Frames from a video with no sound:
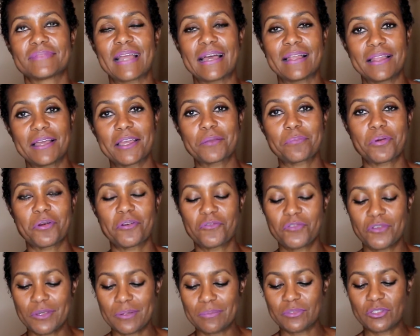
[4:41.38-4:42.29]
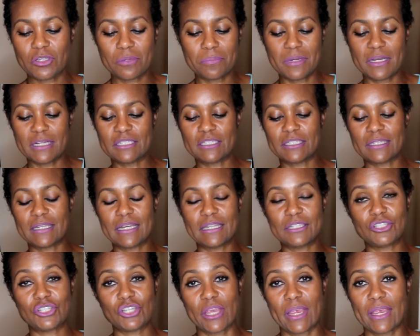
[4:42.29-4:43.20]
I like perfume so much that
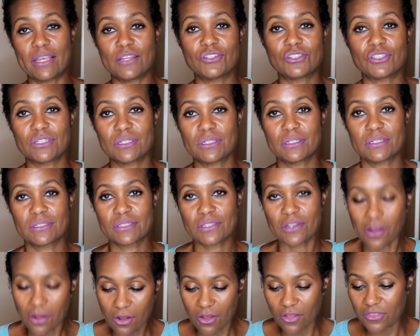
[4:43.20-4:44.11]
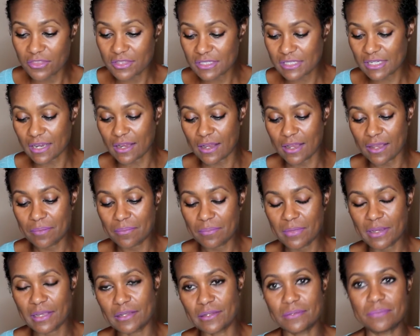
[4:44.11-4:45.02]
I change it all the
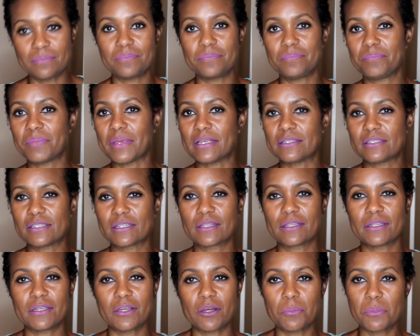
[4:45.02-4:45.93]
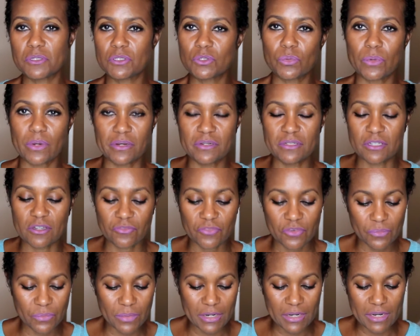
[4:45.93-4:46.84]
time. I basically almost wear a
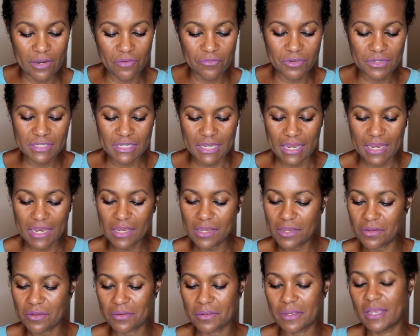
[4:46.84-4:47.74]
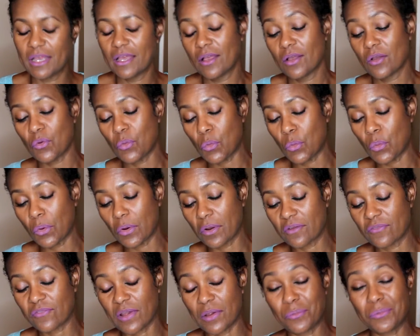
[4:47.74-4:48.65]
different one every day.
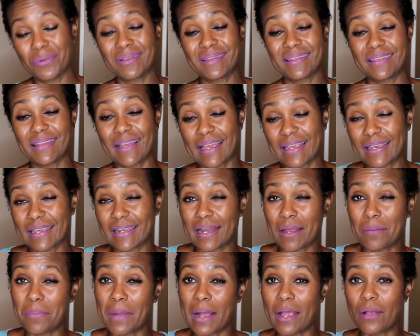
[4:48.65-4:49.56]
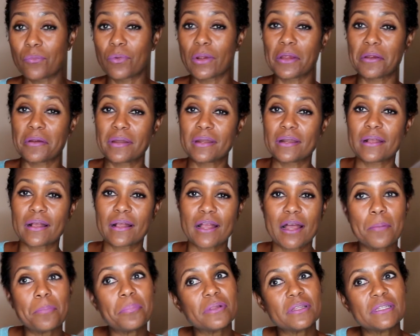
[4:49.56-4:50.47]
Or if I really like it, I might wear it a
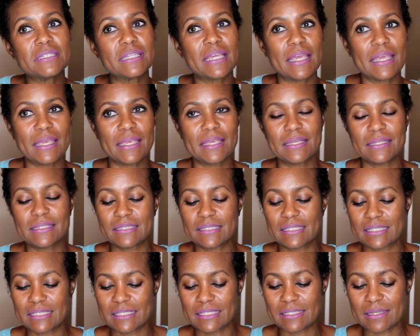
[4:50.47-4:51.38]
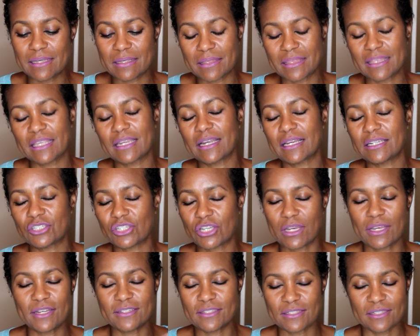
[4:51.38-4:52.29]
couple of days and then I
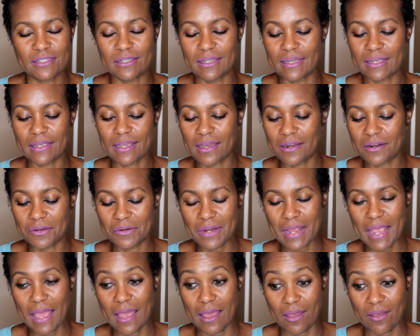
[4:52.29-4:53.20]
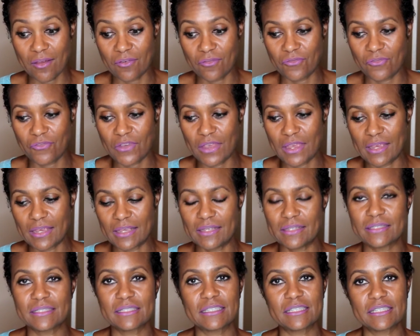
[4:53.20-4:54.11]
change it. Like, I don't have
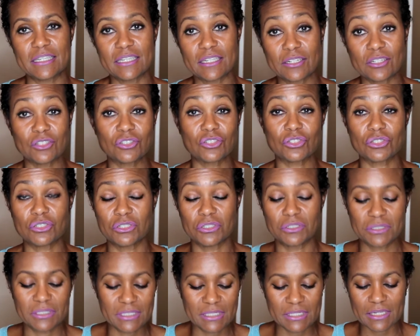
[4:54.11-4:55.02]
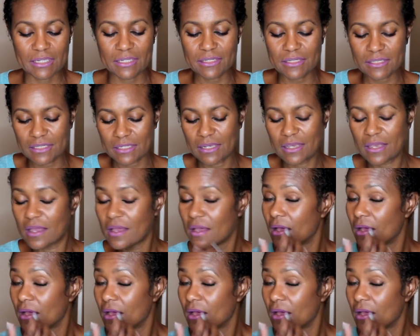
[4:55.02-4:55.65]
a signature scent.